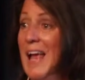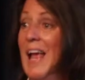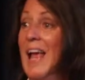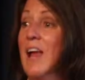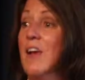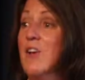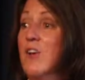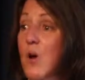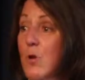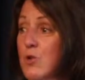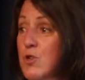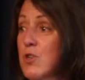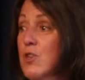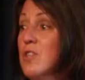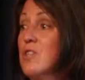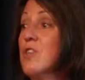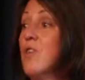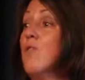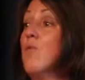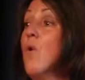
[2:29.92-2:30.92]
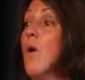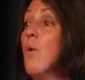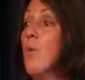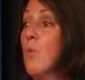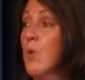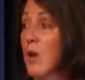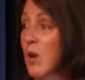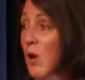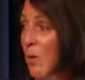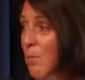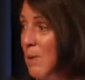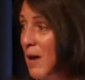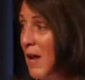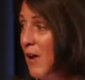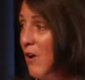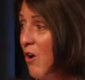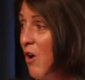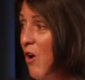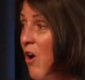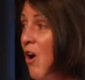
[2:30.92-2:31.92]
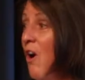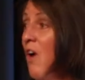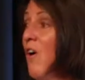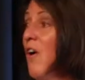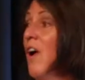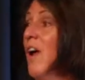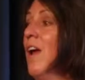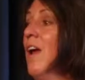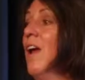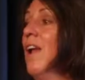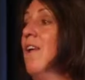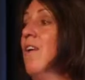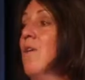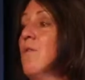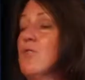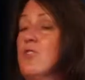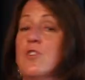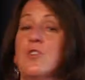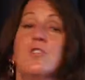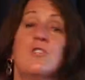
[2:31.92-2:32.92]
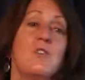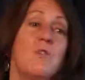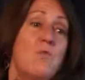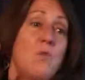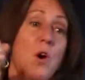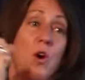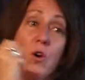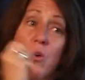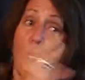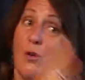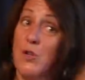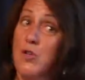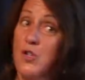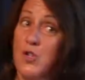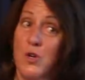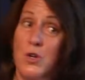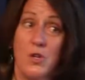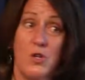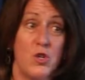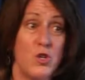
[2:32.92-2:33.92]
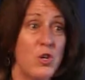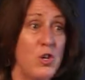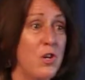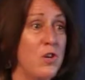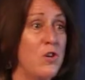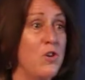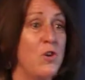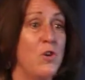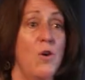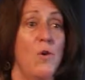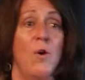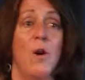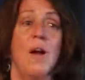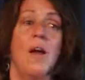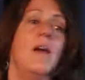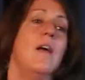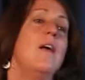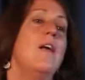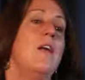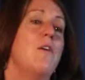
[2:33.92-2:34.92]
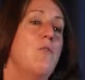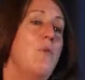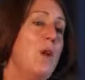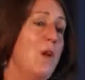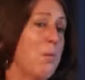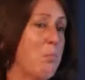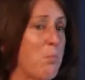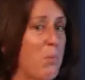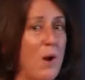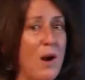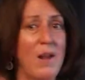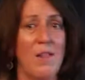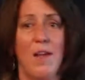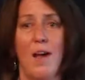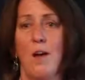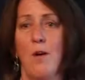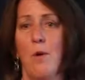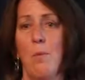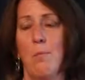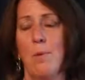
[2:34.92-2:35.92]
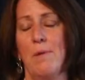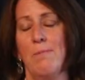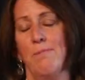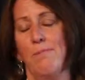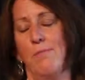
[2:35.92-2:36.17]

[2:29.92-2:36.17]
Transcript: and notions of what real men are and notions of what girls should and shouldn't do. If we can break that open,